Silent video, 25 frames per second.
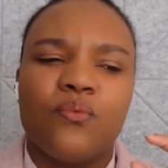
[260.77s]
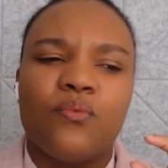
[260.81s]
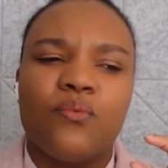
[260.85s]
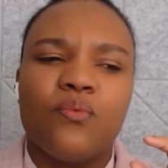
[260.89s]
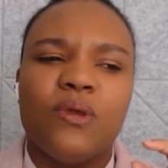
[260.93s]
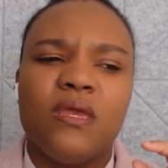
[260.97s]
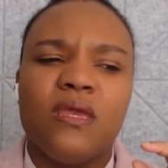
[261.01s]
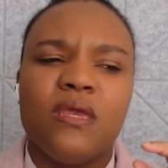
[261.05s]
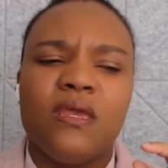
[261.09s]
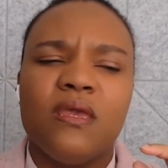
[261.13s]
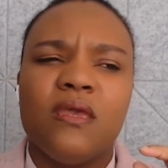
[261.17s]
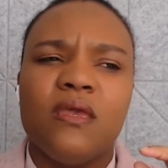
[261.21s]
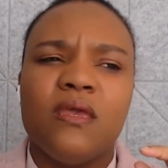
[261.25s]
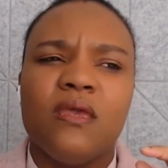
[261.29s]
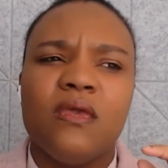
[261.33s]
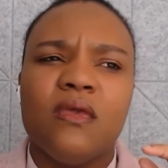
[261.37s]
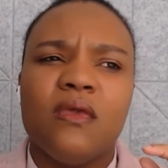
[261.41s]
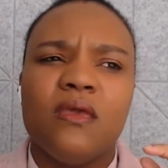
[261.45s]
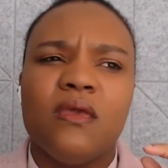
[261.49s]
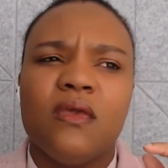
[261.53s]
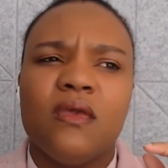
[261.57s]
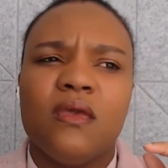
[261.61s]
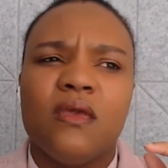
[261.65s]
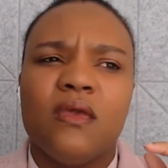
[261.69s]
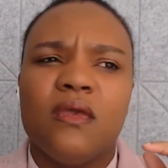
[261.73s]

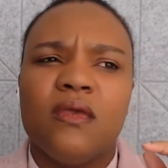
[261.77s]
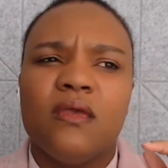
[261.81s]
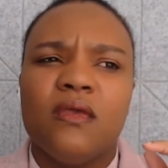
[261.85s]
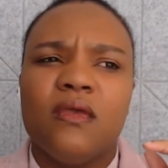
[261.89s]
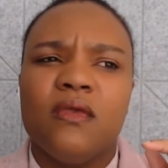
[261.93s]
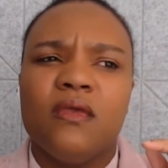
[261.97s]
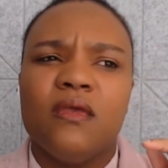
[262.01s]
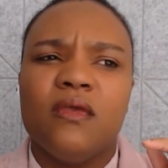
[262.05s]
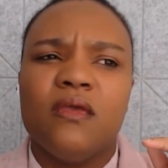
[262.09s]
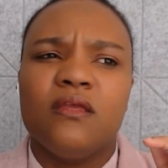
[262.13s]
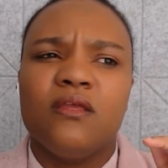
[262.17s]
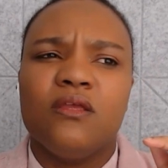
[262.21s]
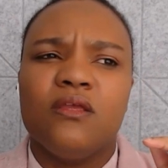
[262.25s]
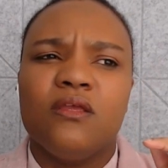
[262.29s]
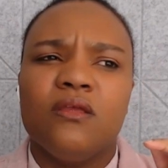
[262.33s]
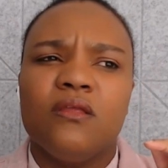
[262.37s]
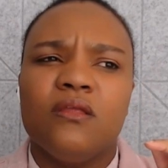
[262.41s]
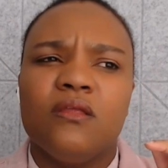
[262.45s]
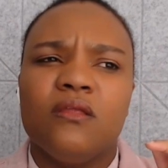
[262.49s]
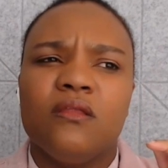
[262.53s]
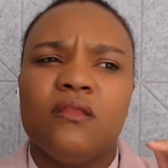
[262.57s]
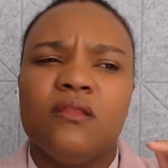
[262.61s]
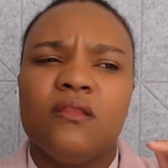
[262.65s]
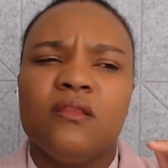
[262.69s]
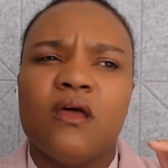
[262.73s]
we
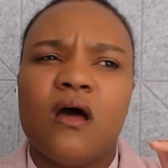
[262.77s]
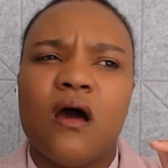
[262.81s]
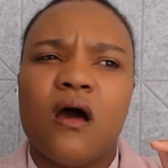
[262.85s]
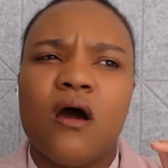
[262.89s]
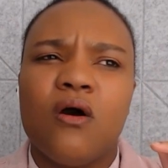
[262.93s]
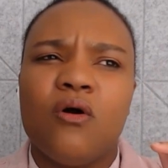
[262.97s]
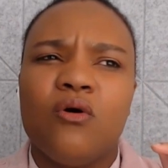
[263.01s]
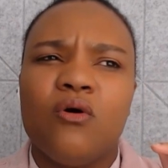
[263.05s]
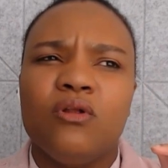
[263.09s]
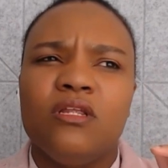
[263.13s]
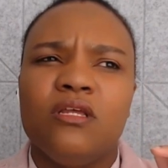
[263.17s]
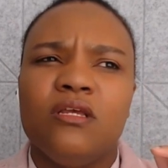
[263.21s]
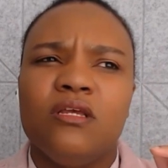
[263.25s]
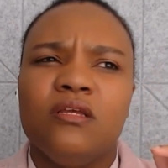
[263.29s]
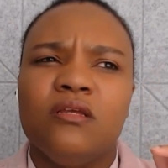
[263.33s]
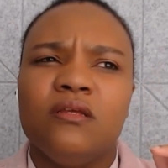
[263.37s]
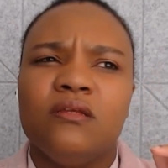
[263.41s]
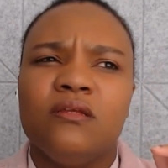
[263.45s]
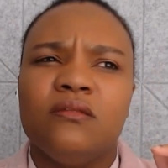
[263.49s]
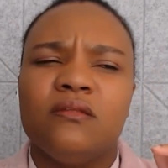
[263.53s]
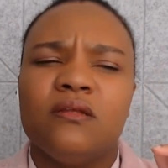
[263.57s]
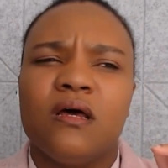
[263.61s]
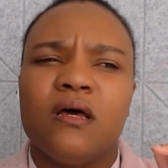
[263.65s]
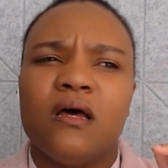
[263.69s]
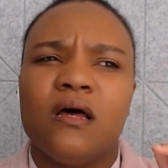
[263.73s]
not
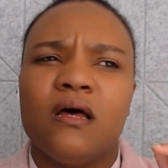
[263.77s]
only